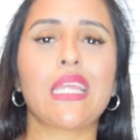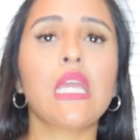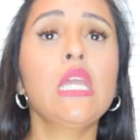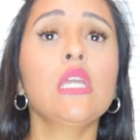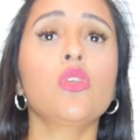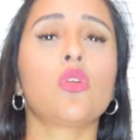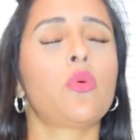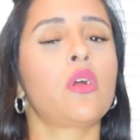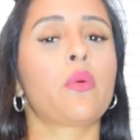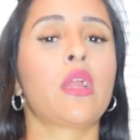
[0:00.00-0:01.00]
the heat, you don't
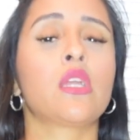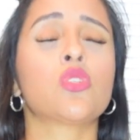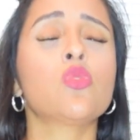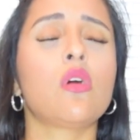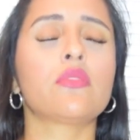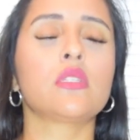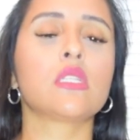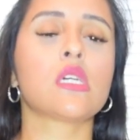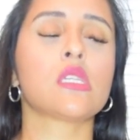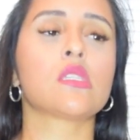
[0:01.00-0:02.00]
wanna wear it too often
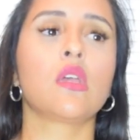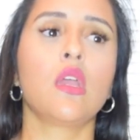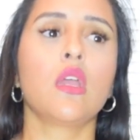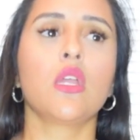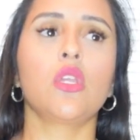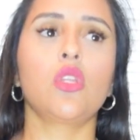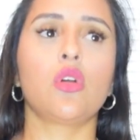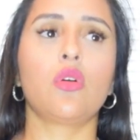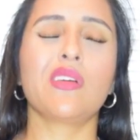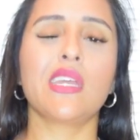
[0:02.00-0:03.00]
because, you
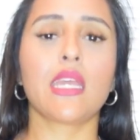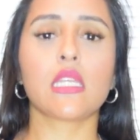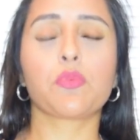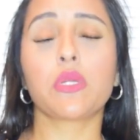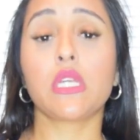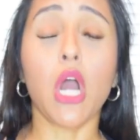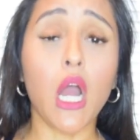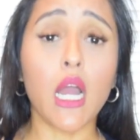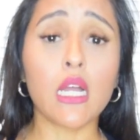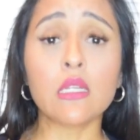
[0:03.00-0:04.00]
know, it gets pretty
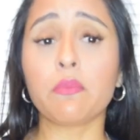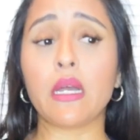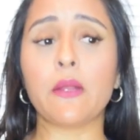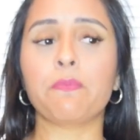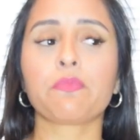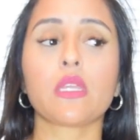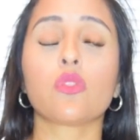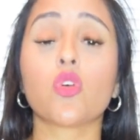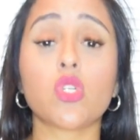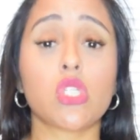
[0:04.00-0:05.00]
hot, but
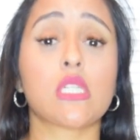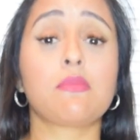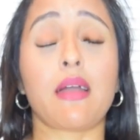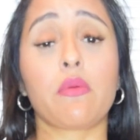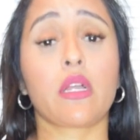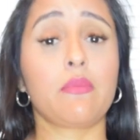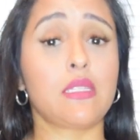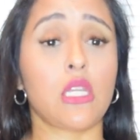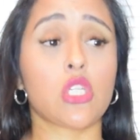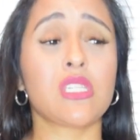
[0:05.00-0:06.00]
those are just my
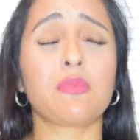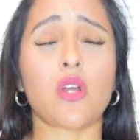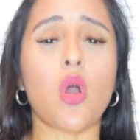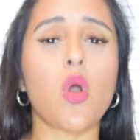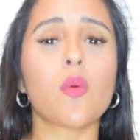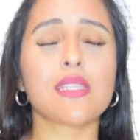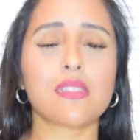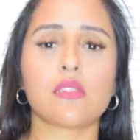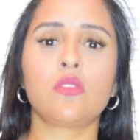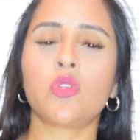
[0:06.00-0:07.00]
recommendations, but always
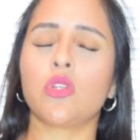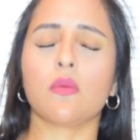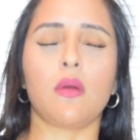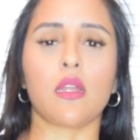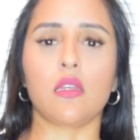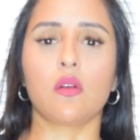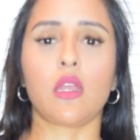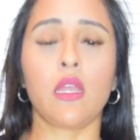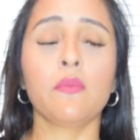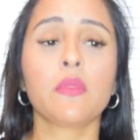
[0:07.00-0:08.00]
listen to your body,
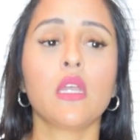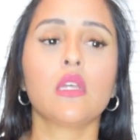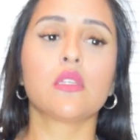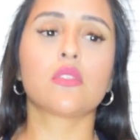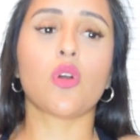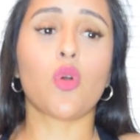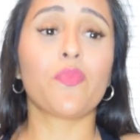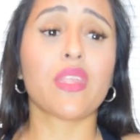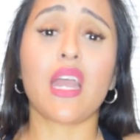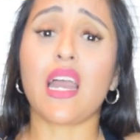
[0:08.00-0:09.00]
okay? So